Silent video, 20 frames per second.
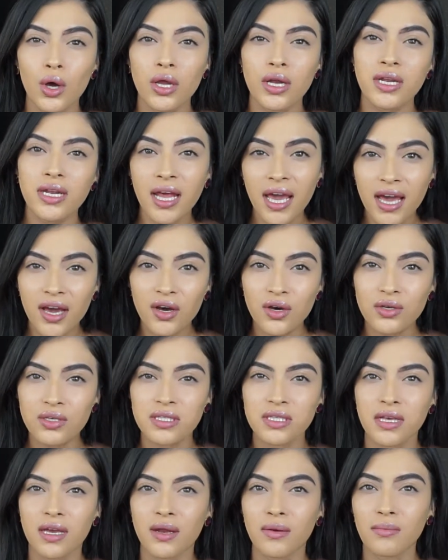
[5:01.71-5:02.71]

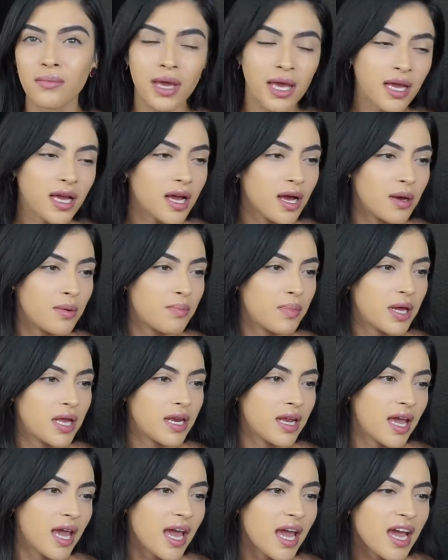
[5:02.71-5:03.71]
nails and makeup
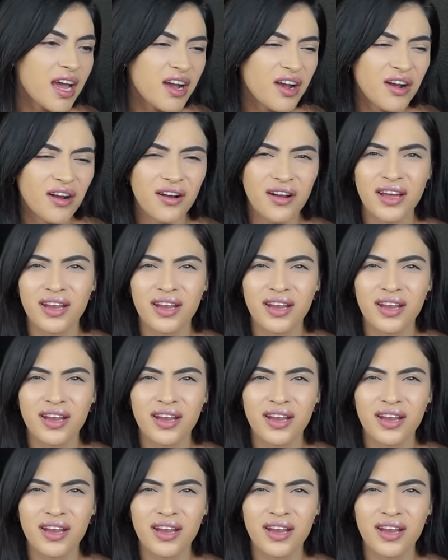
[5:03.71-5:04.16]
and hair,